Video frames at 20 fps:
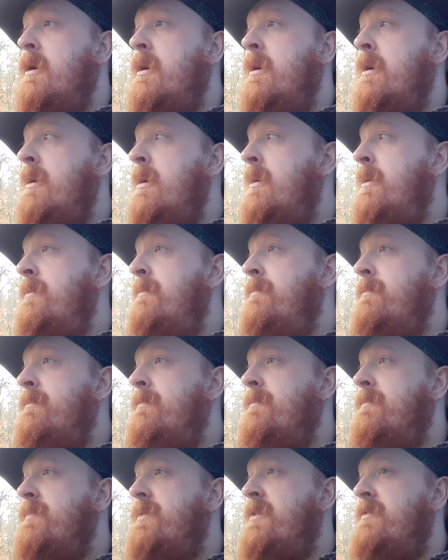
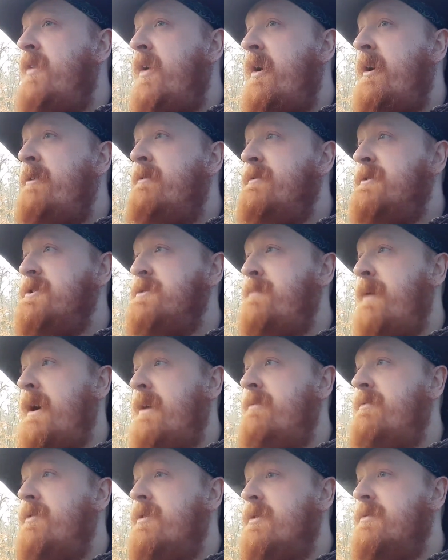They're very
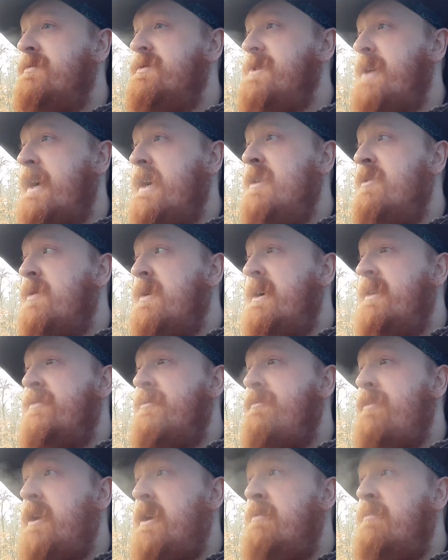respectful of staying away
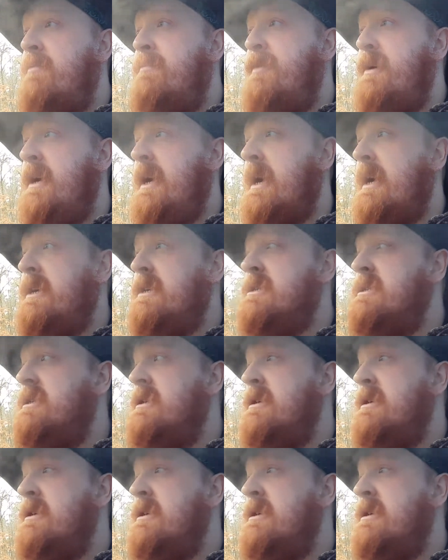from human beings.